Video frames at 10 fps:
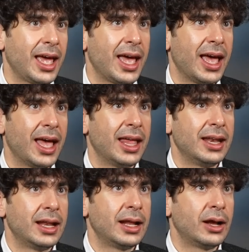
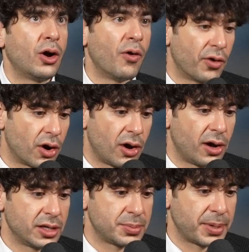And
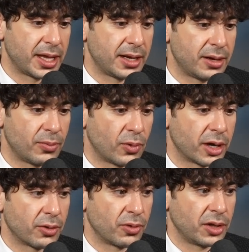overall, it's been one
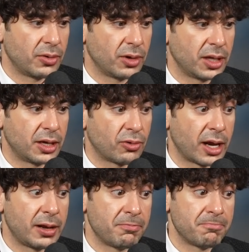of the really, really
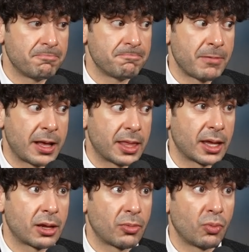great, I
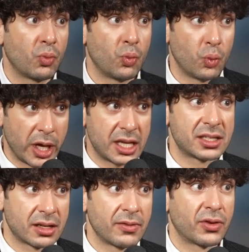think,
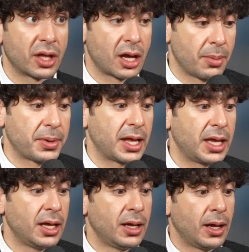weeks for the company.
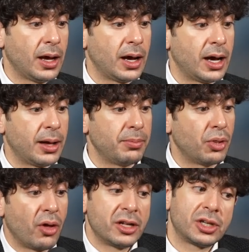Uh, the
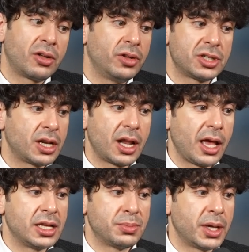launch of Collision
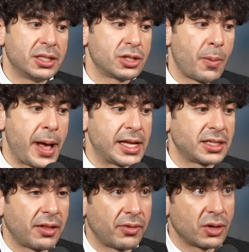has been so
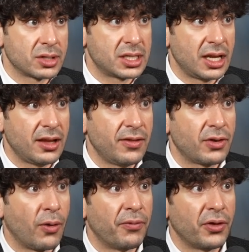positively received.
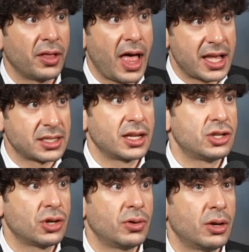Hopefully last night's
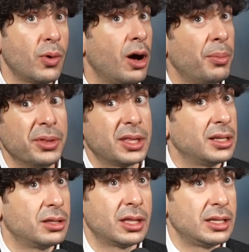show did well, but the,
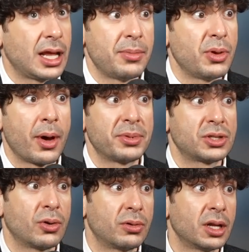the debut
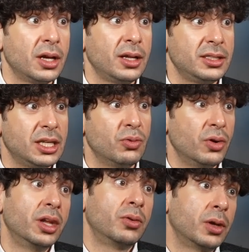episode did
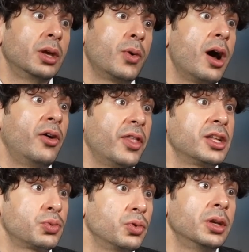really, really well, and
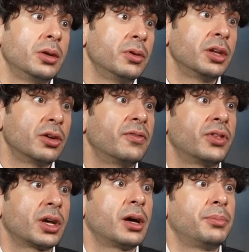that's really, really good for
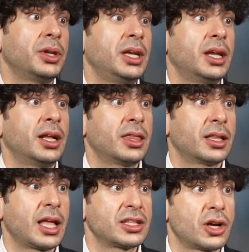the company, and I
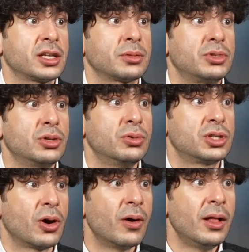think that's awesome too.
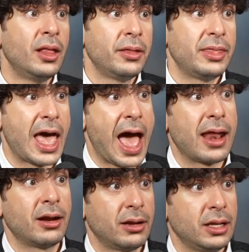So
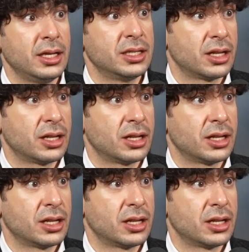that is